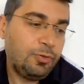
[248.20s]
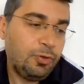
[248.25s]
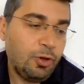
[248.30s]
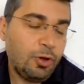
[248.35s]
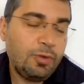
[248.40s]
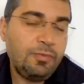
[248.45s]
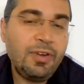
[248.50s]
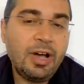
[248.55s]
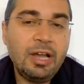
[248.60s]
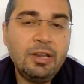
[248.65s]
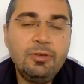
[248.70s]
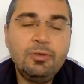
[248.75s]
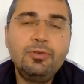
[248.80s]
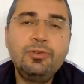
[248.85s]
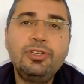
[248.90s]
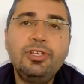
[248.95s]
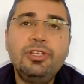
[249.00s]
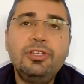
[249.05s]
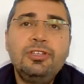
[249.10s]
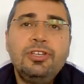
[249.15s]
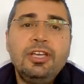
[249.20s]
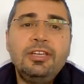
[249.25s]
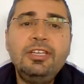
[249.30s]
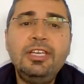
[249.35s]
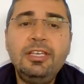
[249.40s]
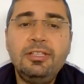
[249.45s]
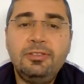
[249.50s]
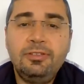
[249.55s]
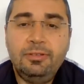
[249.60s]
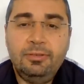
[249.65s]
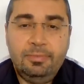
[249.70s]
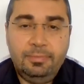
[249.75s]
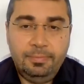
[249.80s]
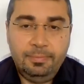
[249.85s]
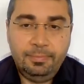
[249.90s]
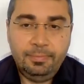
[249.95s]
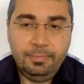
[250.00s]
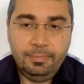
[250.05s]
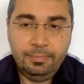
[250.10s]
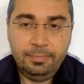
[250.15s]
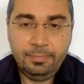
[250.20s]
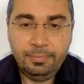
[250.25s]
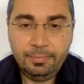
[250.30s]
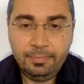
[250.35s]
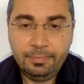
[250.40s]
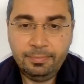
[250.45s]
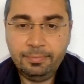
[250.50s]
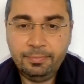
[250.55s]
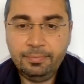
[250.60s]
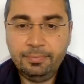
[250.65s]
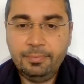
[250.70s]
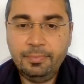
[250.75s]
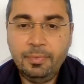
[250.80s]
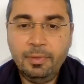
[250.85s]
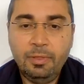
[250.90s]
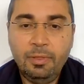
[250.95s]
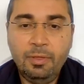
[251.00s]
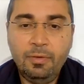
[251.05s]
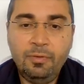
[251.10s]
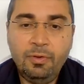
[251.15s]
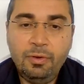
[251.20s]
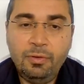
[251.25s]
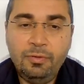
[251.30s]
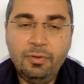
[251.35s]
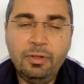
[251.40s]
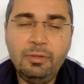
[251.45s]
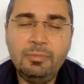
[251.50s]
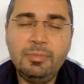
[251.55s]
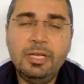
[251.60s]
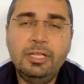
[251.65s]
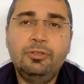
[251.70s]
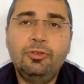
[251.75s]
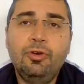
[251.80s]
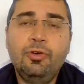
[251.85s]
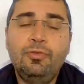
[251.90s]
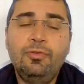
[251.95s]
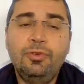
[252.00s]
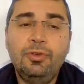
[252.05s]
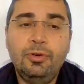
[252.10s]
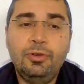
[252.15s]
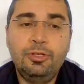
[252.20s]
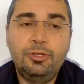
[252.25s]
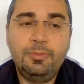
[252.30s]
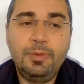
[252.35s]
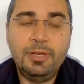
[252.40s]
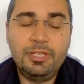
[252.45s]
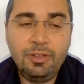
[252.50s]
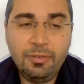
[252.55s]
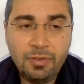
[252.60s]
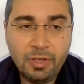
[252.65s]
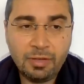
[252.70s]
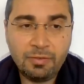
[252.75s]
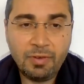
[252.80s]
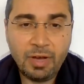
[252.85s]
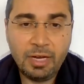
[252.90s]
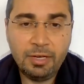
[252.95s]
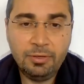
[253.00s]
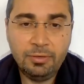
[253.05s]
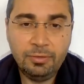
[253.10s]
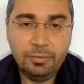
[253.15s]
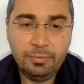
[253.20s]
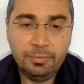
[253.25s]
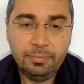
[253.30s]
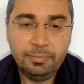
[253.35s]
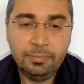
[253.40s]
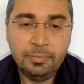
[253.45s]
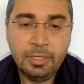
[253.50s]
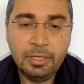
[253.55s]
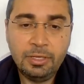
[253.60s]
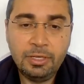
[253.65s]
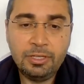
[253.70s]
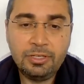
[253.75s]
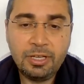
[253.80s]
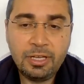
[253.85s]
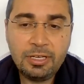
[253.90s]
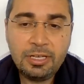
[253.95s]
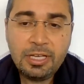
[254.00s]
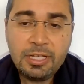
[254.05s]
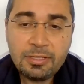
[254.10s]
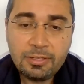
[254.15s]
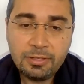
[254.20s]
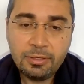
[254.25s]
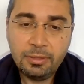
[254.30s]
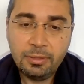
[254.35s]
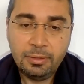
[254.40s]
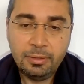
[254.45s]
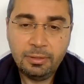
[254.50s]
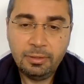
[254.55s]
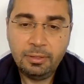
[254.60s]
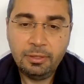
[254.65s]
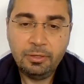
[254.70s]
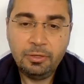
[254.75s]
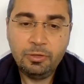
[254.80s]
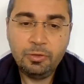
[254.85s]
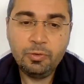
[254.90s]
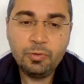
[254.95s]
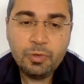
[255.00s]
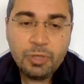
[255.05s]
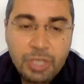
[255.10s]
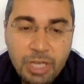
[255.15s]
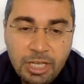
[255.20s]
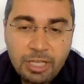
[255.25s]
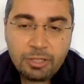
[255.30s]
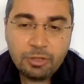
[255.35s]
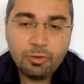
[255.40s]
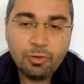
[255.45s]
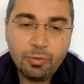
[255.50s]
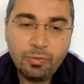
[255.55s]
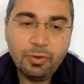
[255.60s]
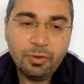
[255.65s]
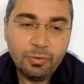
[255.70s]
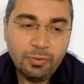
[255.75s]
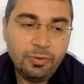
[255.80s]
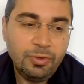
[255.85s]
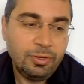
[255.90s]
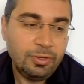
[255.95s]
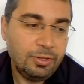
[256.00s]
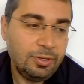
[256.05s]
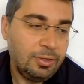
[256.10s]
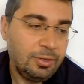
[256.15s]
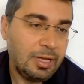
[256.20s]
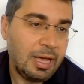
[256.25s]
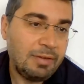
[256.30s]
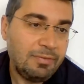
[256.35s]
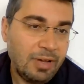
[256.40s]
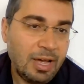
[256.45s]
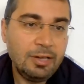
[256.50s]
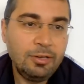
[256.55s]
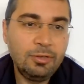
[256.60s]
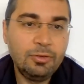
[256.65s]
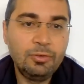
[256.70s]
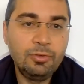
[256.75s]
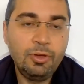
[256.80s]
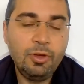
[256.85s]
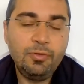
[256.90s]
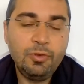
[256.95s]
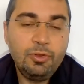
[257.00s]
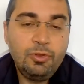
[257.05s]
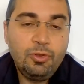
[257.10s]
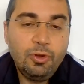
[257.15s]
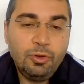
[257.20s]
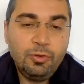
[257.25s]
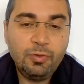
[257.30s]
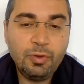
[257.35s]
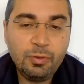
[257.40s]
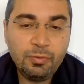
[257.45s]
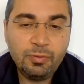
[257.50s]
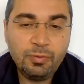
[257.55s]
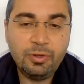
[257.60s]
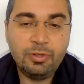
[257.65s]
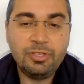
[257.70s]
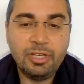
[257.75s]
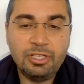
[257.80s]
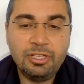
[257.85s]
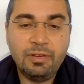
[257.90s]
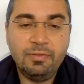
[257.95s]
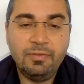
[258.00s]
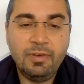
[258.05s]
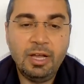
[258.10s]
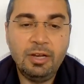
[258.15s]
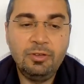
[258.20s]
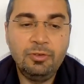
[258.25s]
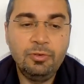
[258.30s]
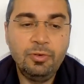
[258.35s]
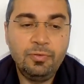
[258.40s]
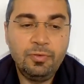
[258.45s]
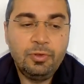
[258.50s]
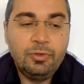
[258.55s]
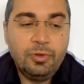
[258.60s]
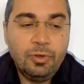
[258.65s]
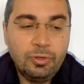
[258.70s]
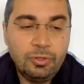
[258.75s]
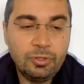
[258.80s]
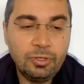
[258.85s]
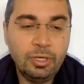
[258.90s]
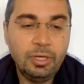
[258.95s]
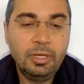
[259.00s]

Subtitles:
your values is a need. The fulfillment of your specific value is a need. You need to fulfill a value. If you don't fulfill such a value, if you don't